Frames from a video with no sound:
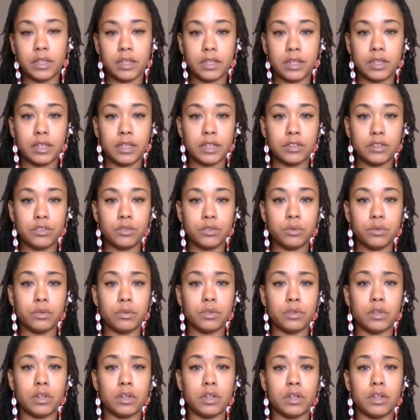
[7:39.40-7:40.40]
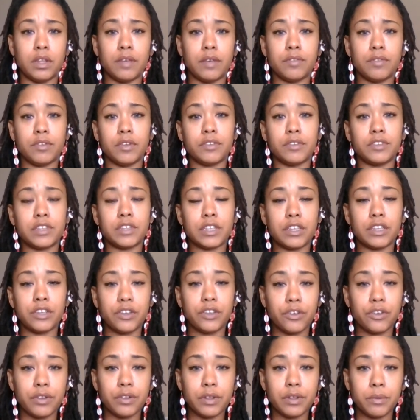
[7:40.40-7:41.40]
get to a level of
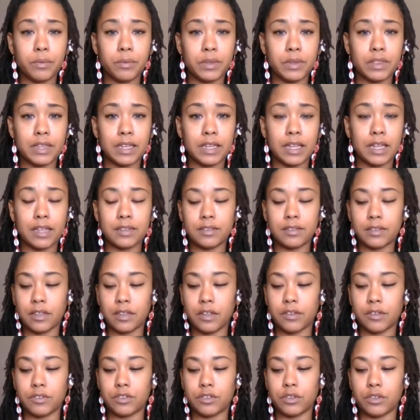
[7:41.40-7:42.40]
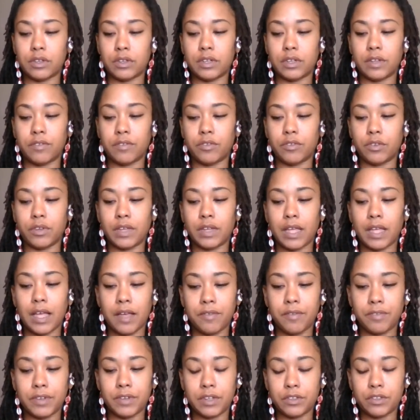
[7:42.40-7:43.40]
security within ourselves, or a level of
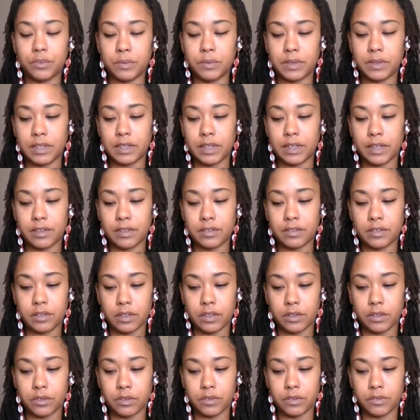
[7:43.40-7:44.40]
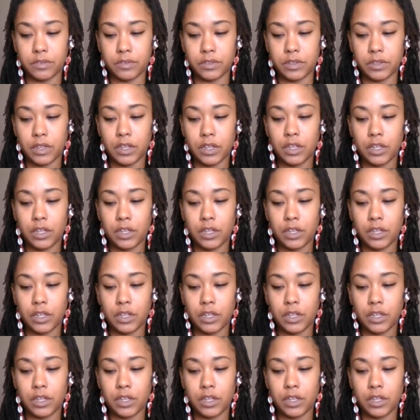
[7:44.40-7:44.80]
confidence within ourselves.